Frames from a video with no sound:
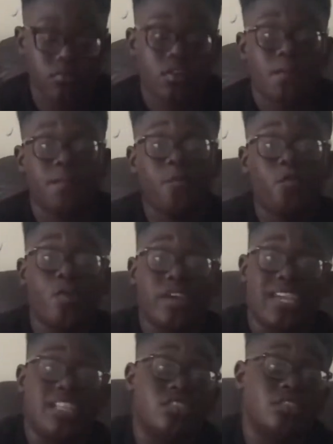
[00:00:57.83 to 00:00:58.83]
before we
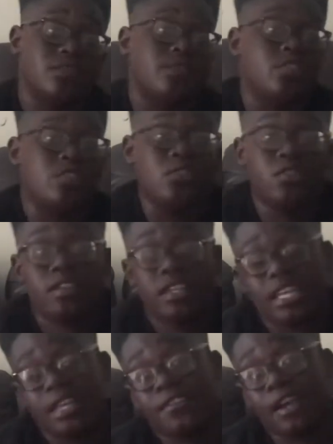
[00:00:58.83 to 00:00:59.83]
get into this video,
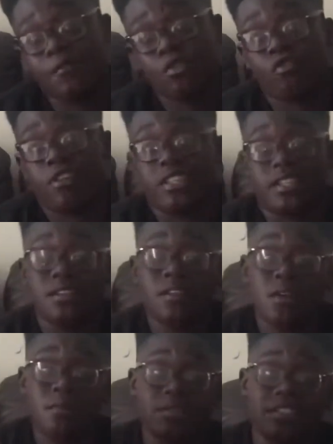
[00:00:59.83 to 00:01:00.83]
if you haven't already,
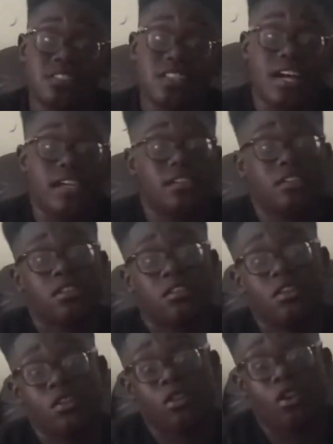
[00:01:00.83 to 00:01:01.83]
please like,
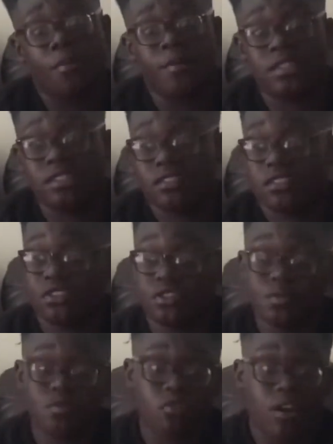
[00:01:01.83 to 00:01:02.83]
comment,
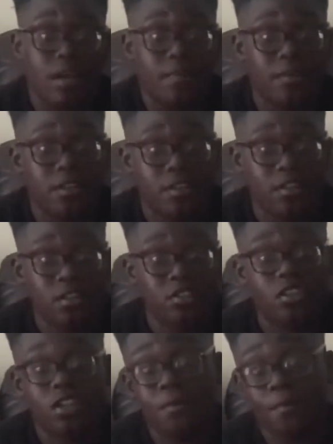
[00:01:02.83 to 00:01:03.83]
subscribe,
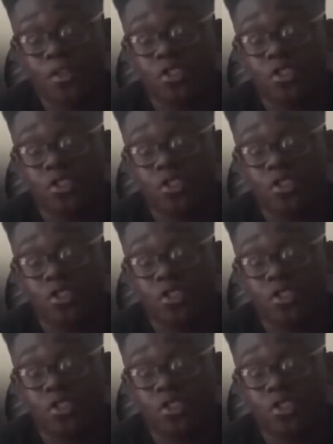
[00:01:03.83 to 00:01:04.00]
turn on post